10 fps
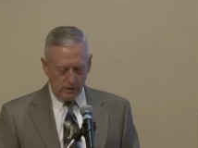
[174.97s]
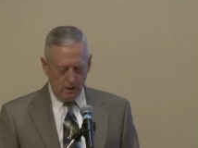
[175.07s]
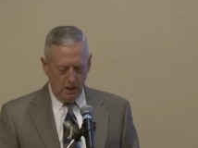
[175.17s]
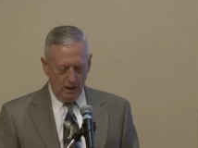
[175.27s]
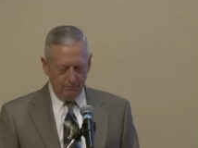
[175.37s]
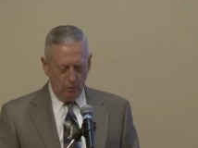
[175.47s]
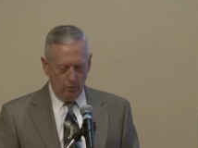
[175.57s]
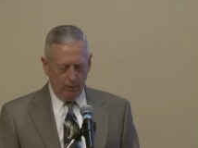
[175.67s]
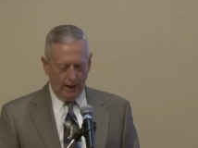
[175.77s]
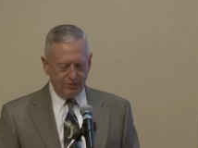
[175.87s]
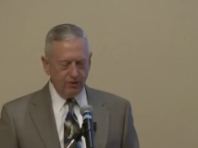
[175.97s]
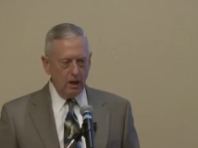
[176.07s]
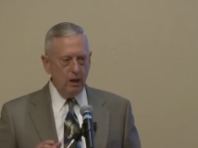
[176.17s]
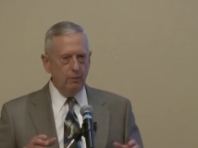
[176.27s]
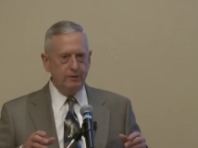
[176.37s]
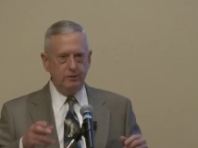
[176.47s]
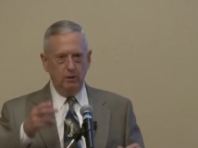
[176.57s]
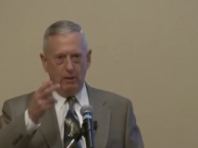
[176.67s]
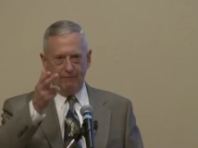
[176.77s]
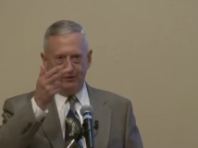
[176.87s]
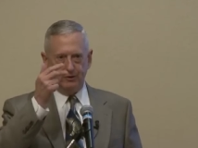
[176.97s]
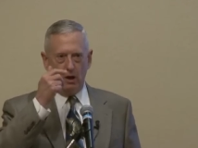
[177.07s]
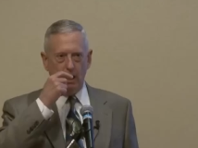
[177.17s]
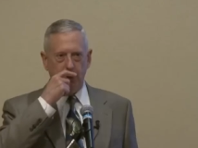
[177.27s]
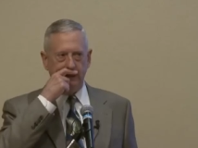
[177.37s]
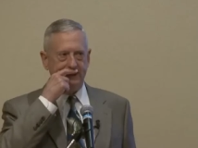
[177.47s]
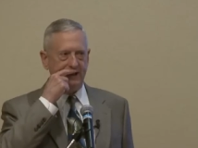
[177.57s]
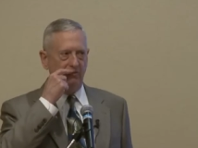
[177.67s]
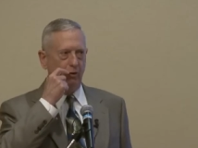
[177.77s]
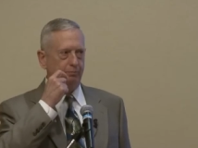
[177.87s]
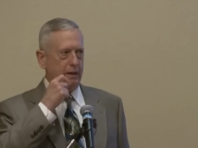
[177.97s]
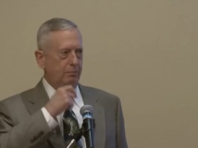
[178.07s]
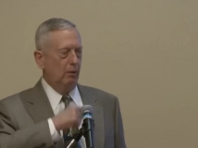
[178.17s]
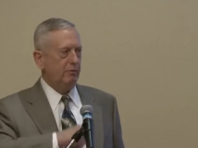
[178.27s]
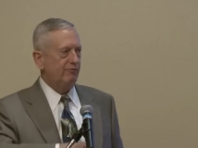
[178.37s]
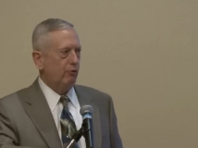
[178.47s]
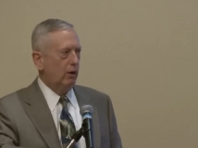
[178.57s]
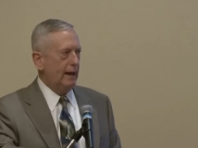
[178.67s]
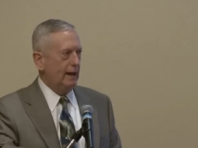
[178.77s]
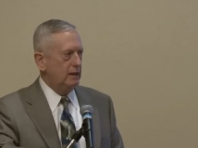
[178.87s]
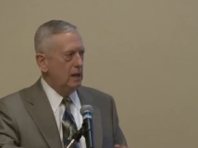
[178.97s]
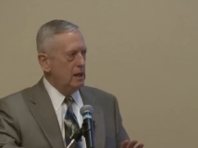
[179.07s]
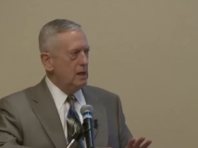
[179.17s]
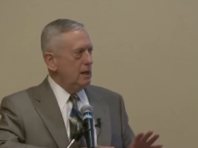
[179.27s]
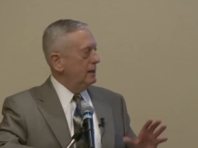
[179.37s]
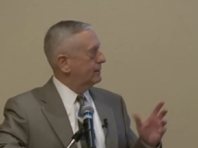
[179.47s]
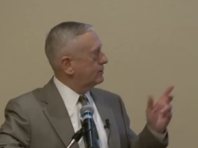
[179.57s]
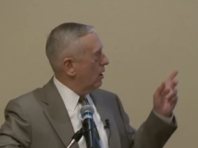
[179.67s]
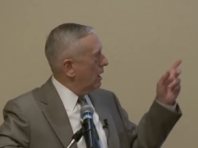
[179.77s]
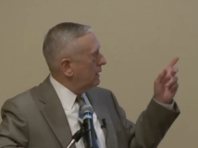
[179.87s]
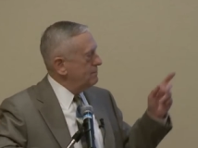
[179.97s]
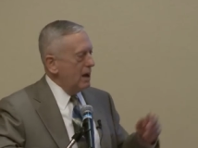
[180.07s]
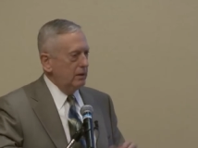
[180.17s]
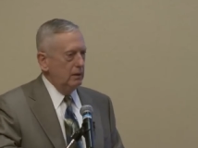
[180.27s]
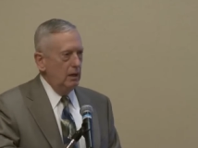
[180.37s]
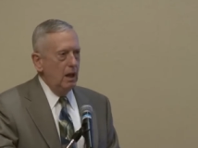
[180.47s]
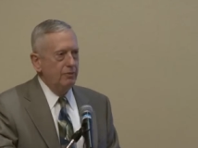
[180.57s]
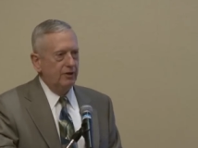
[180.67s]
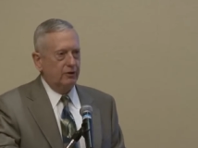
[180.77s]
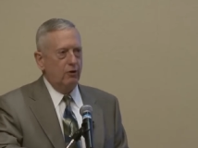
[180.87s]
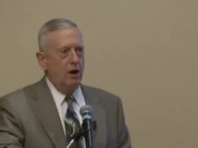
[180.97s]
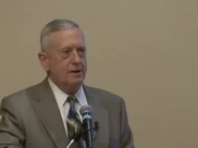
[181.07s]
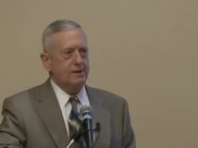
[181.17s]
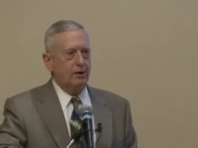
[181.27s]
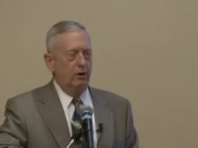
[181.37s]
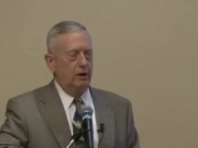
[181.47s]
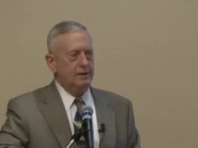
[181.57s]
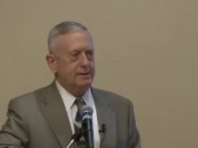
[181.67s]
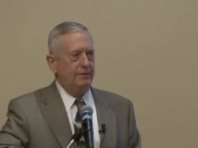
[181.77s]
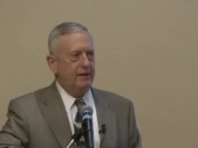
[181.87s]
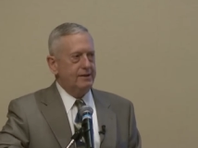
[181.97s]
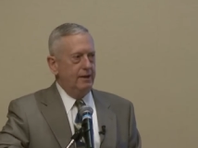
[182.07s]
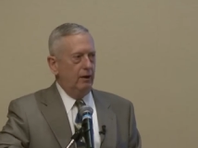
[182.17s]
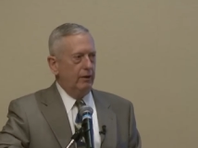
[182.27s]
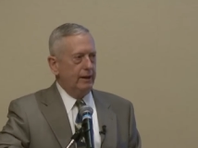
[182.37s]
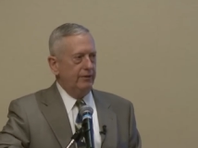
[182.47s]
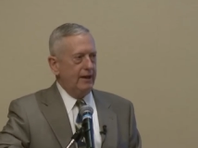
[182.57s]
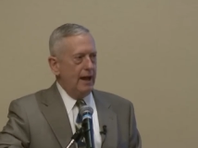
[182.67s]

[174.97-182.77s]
Uh, what I thought I would do after talking to several people beforehand is talk about the cross currents in this area, the